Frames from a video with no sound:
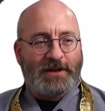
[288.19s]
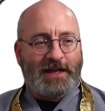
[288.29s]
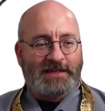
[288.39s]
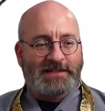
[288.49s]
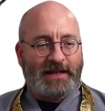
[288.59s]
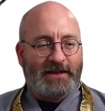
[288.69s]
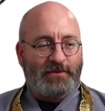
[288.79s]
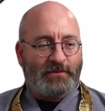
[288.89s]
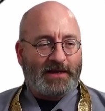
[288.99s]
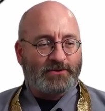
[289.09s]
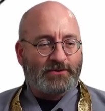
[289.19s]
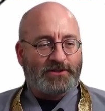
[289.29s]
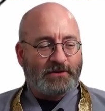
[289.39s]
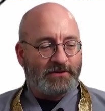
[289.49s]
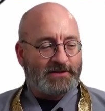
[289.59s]
like I said, when Master
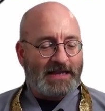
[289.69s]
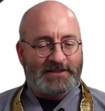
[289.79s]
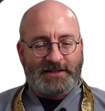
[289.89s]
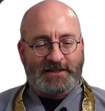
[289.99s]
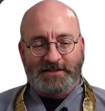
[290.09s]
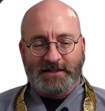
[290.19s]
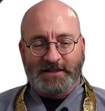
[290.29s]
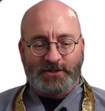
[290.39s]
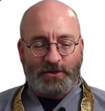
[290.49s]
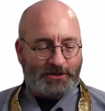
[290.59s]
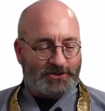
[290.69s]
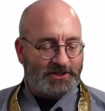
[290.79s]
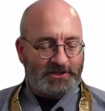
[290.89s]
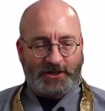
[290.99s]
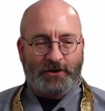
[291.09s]
Unsan was asking us these
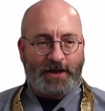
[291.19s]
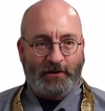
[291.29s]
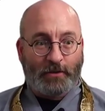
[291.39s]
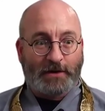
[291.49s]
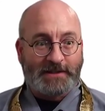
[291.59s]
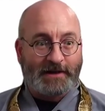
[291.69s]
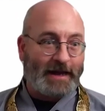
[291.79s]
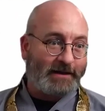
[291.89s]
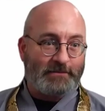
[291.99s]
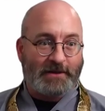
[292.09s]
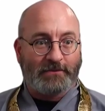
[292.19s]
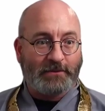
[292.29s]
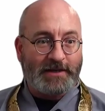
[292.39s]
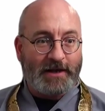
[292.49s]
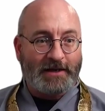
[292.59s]
questions, you know, kind of what's enlightenment and what are we
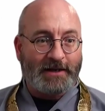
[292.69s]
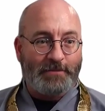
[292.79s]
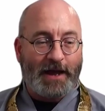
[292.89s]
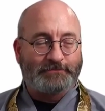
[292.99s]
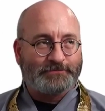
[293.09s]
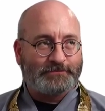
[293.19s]
talking about?